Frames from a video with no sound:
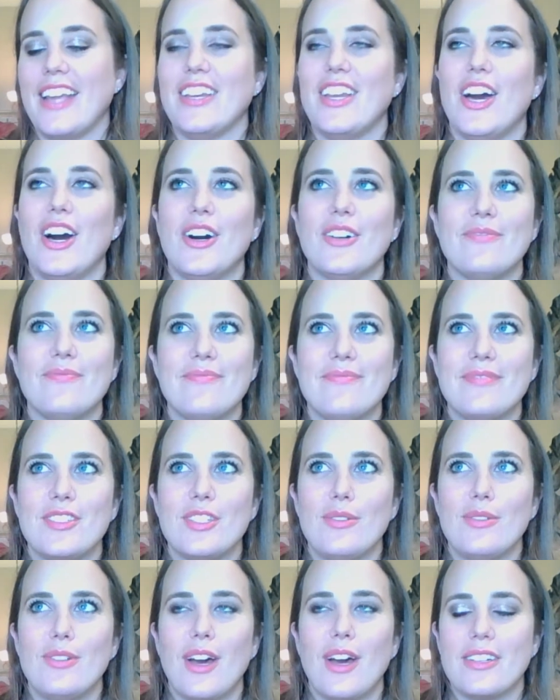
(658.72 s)
I know,
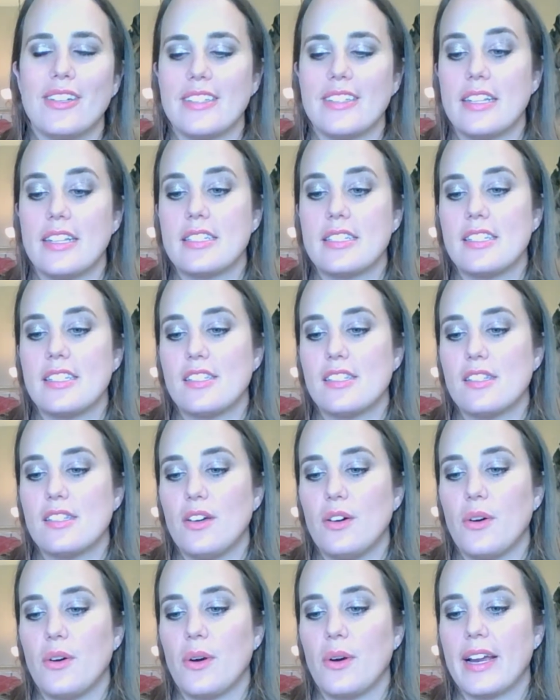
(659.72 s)
to sets. This is
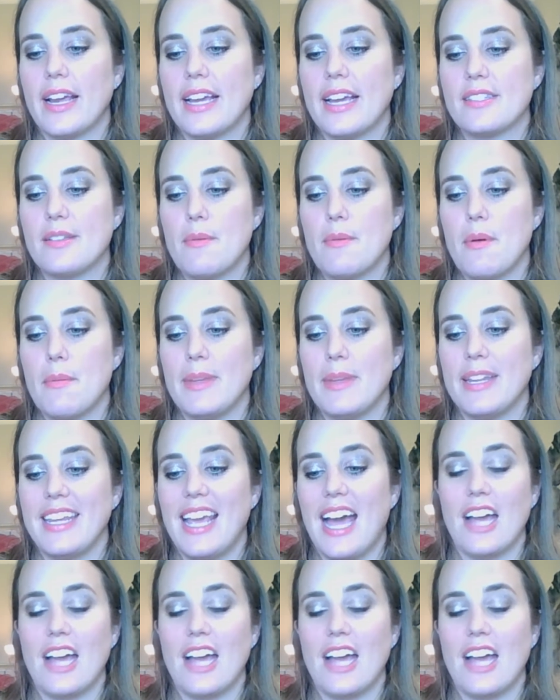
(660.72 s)
the Orgasm Mini